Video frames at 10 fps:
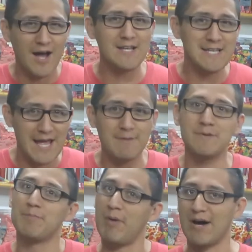
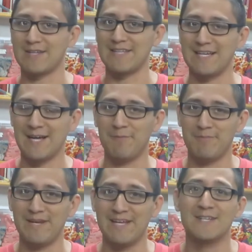Unnamed bottling
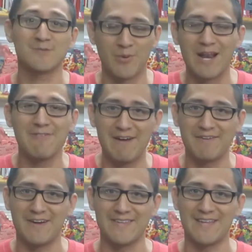company is what I
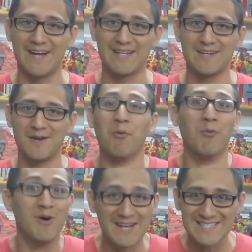found online.
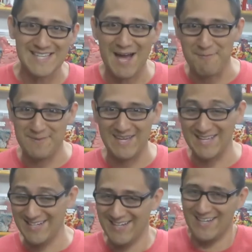What does that
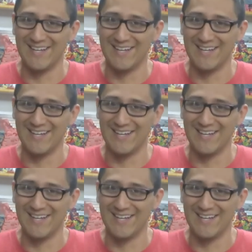mean?